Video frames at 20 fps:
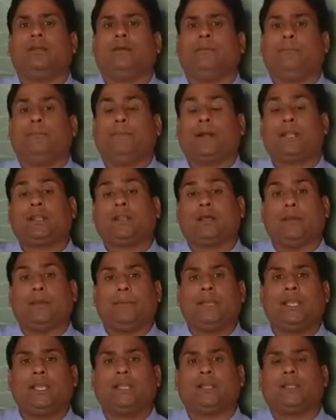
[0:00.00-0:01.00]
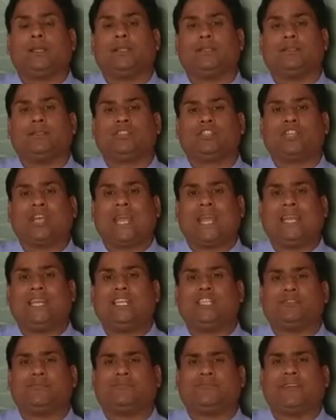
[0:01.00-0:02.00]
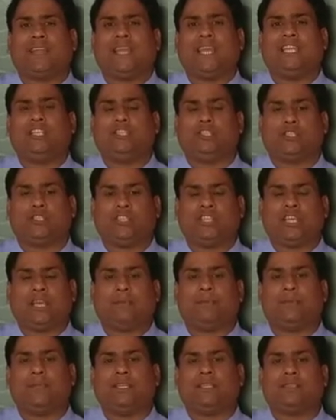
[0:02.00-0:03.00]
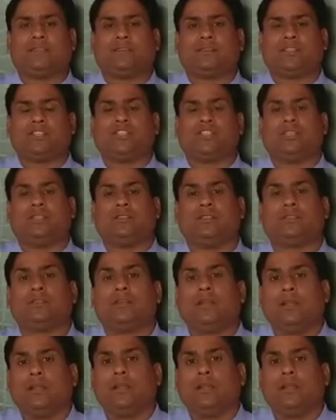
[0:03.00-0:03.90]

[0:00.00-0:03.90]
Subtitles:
But American, Chinese, French, Japanese, Russians,